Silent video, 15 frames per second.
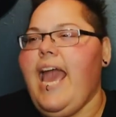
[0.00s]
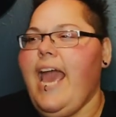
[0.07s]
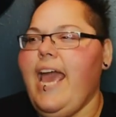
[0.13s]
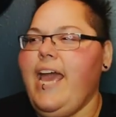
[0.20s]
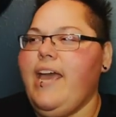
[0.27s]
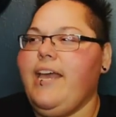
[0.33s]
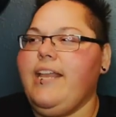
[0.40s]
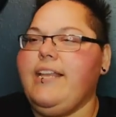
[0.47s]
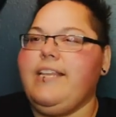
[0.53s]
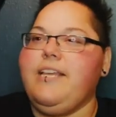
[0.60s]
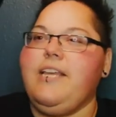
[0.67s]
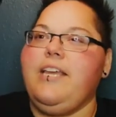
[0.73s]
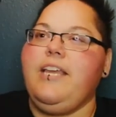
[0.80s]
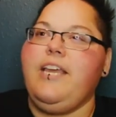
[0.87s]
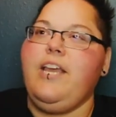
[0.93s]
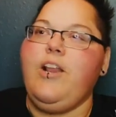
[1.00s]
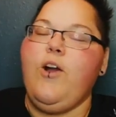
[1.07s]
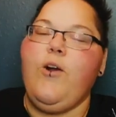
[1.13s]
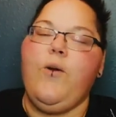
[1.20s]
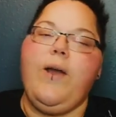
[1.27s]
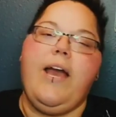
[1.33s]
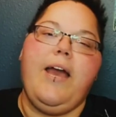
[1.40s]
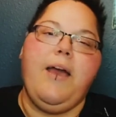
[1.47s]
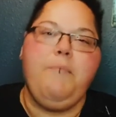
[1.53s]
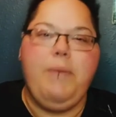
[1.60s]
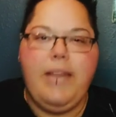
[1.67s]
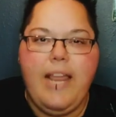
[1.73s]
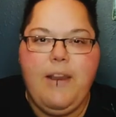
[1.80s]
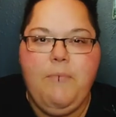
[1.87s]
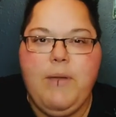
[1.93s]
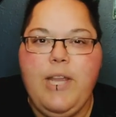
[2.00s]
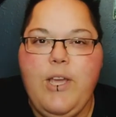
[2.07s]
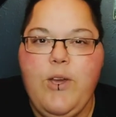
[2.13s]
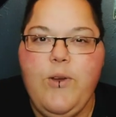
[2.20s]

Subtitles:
And, anybody